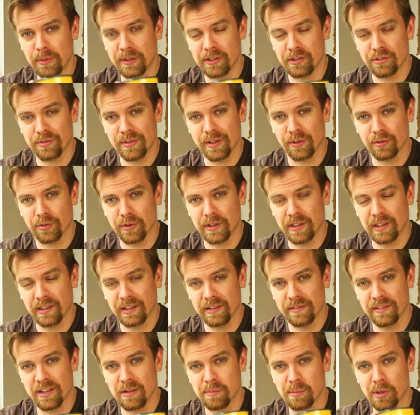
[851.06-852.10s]
please feel free to
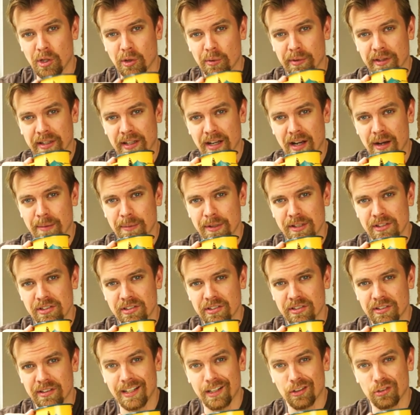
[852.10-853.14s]
leave them below in the
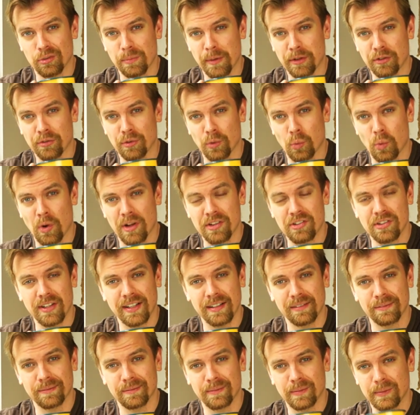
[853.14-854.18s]
comments. Thank you so much for
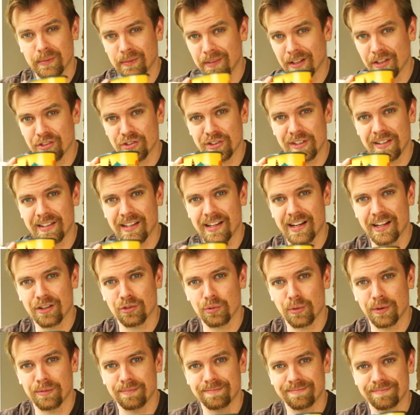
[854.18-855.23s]
watching. I'll see you in the
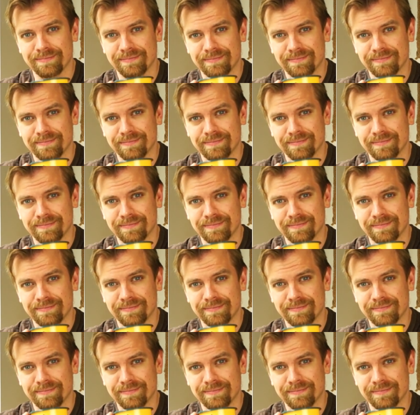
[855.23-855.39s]
next one.